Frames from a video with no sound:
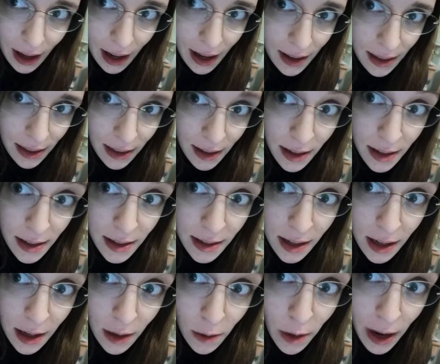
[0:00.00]
And these
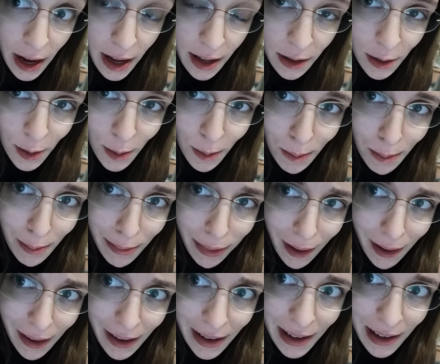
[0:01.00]
are random,
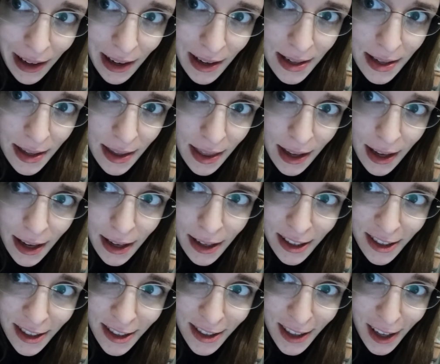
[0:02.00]
pointless
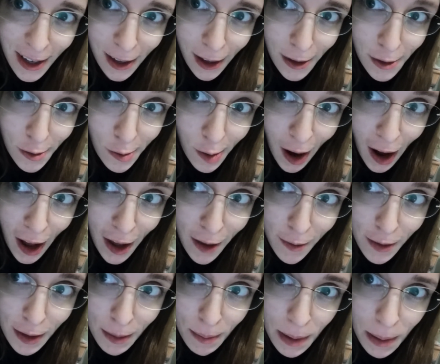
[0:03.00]
things that are
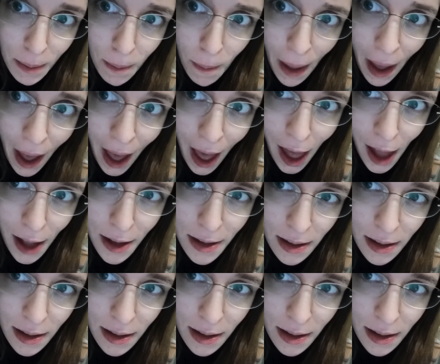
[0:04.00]
driving me mad.